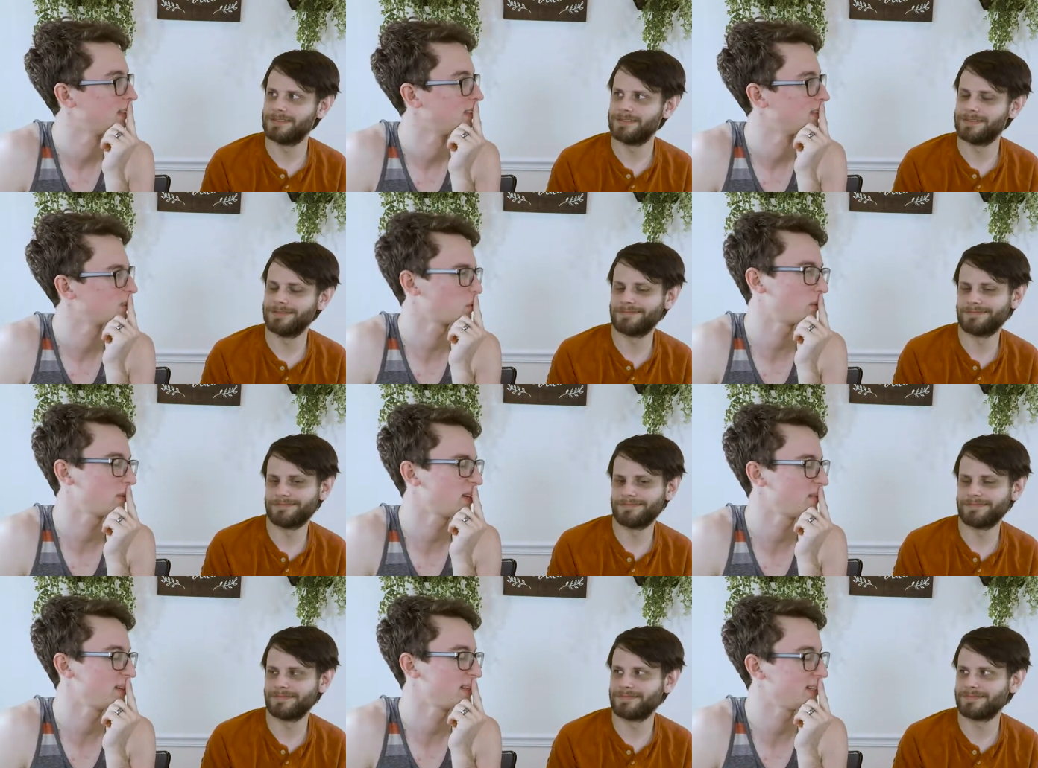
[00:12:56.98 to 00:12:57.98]
Speaker 1: So I
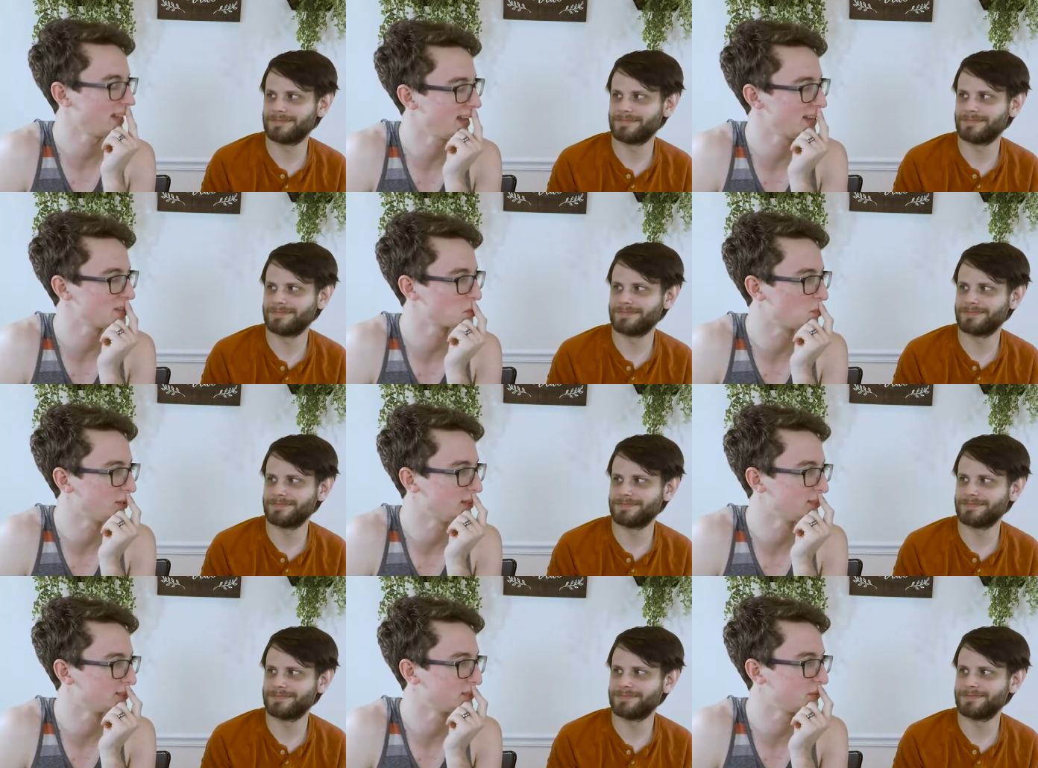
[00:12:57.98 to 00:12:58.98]
mean, yes,
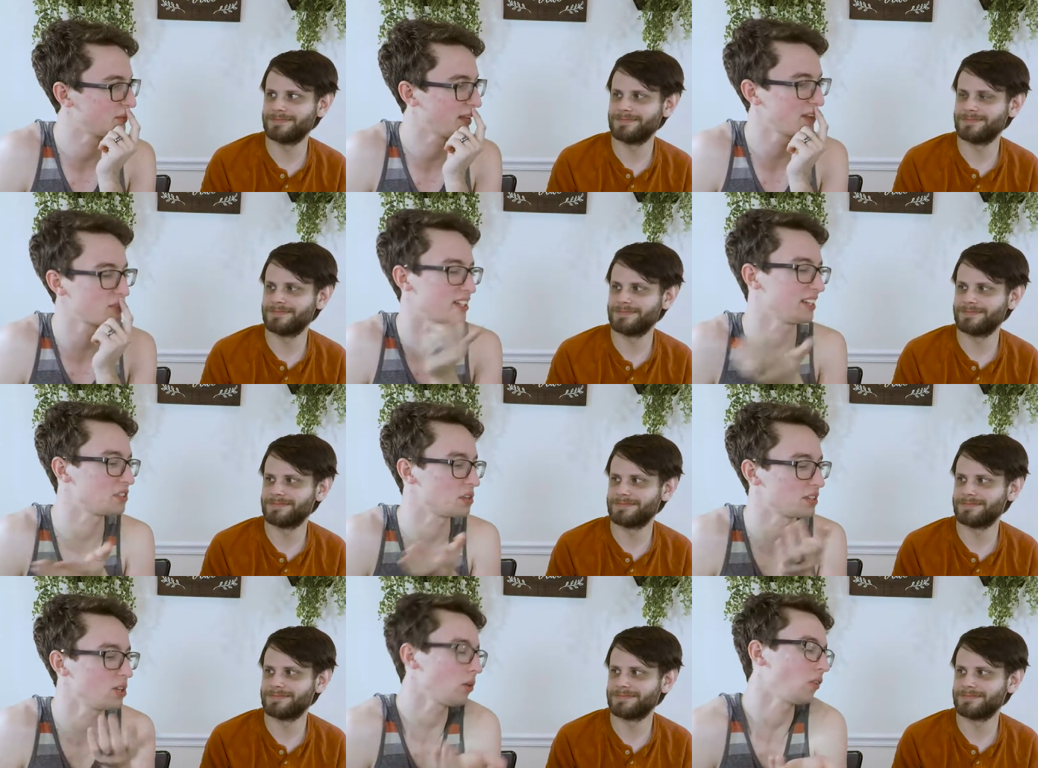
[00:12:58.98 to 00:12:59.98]
but they have to get to.
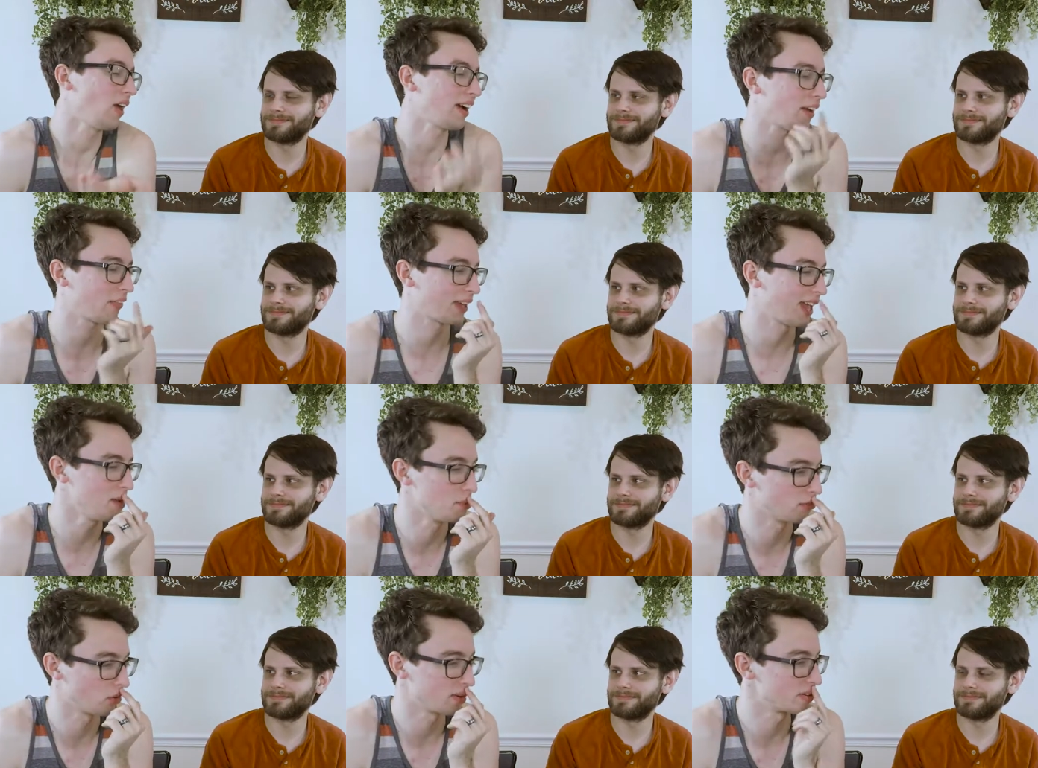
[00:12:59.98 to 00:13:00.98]
You can lock out the game
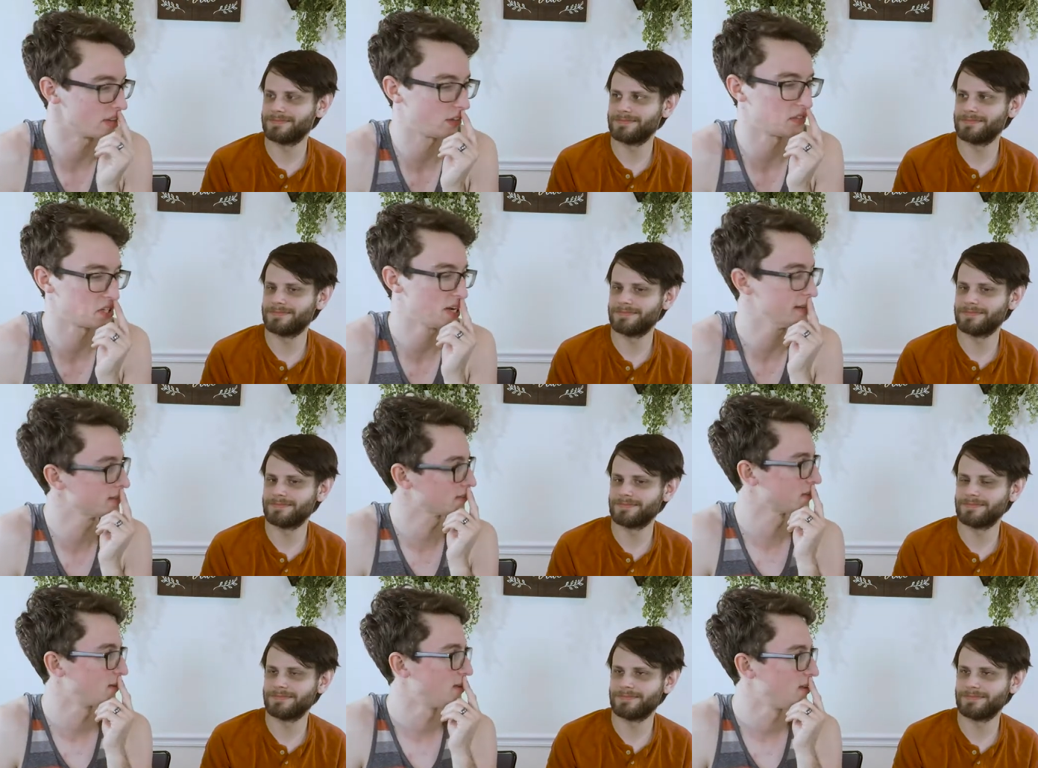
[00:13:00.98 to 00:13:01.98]
before they resolve a Jace.
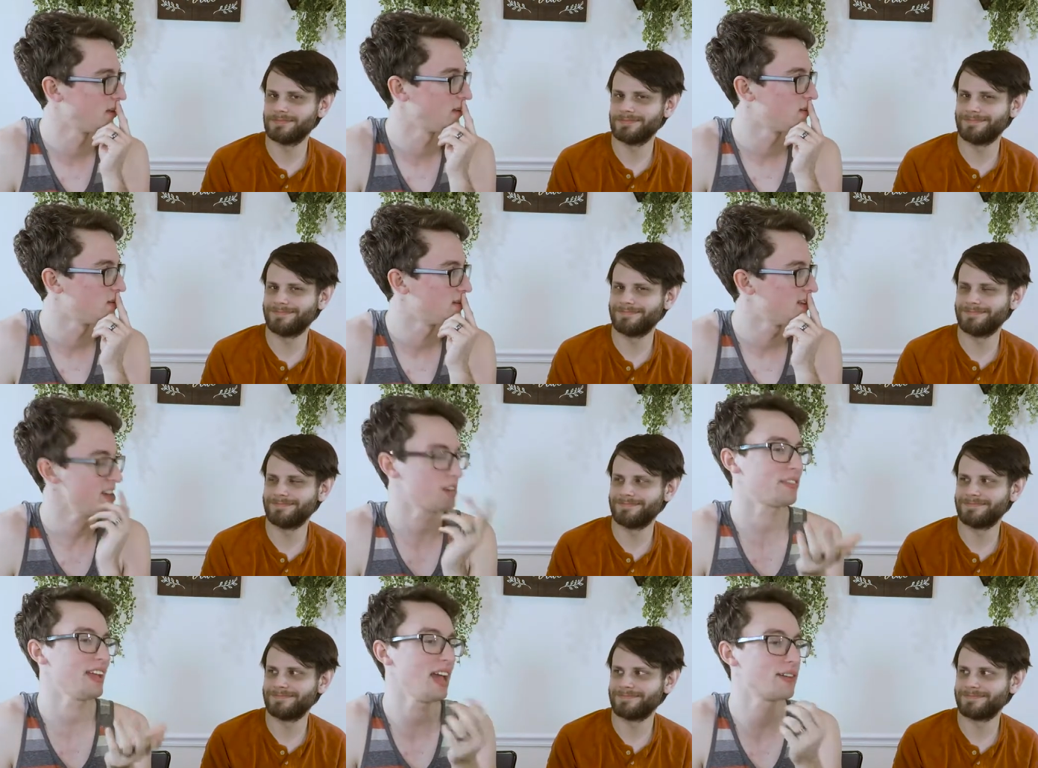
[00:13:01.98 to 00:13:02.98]
Mm. And if
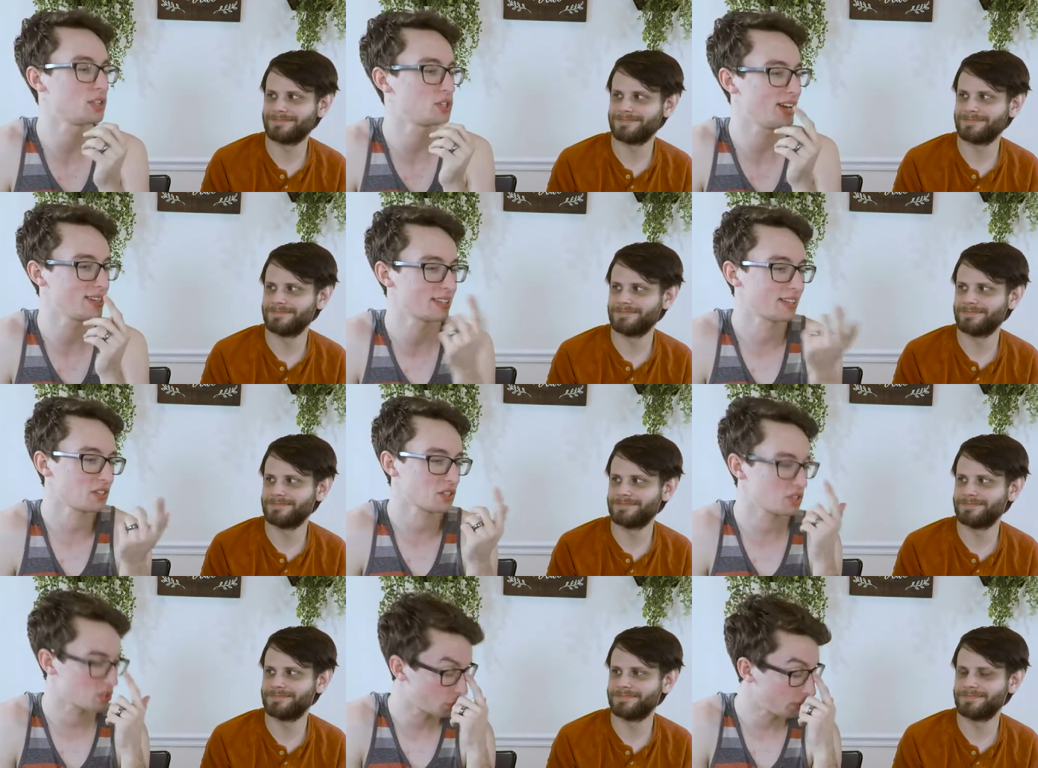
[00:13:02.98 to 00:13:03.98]
they have a Jace, then that's
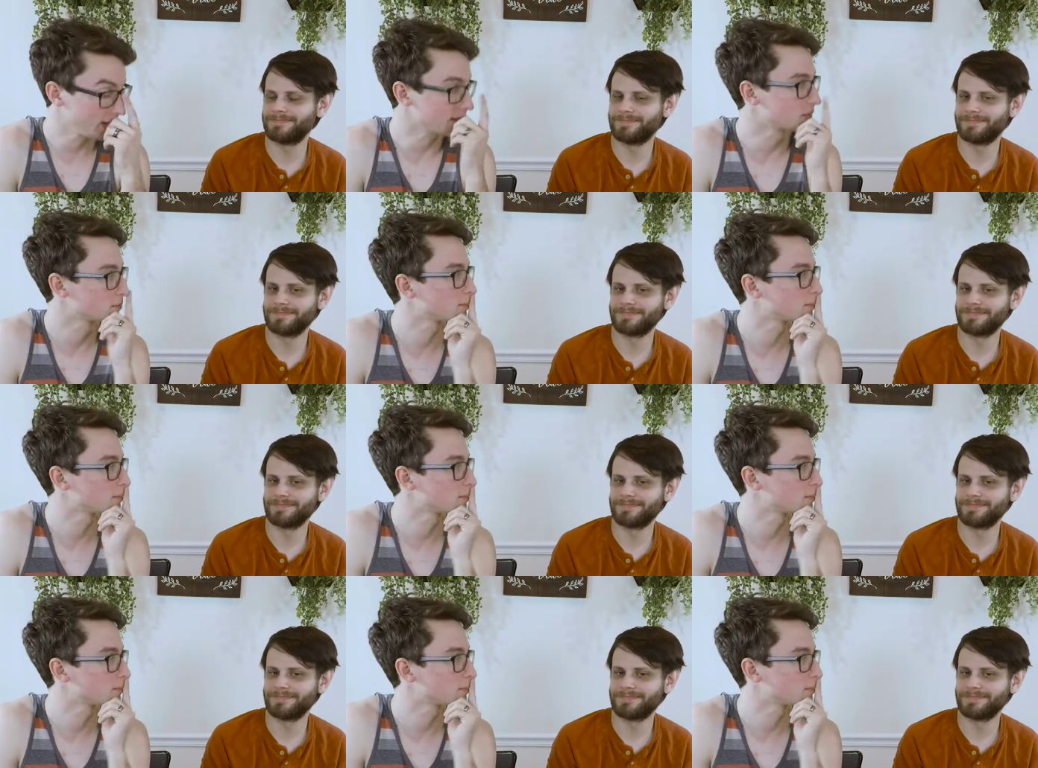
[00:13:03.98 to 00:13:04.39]
just sweet.